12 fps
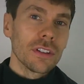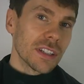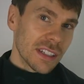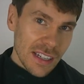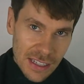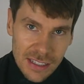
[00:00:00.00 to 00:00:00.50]

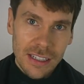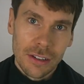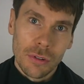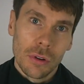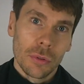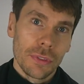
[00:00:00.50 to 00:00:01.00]

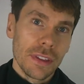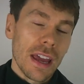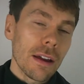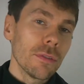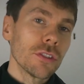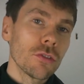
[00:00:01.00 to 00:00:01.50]
60-year-old, the
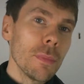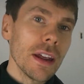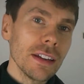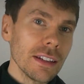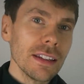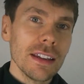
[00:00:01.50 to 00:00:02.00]
average
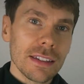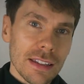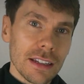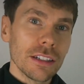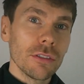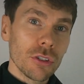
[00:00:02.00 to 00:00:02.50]
remaining years
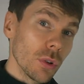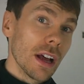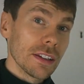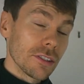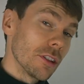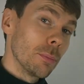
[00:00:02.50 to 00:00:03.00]
that individual
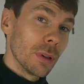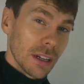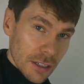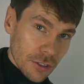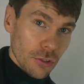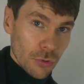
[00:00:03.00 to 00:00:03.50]
has on the
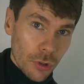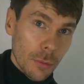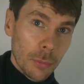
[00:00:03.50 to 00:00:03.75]
planet to draw on the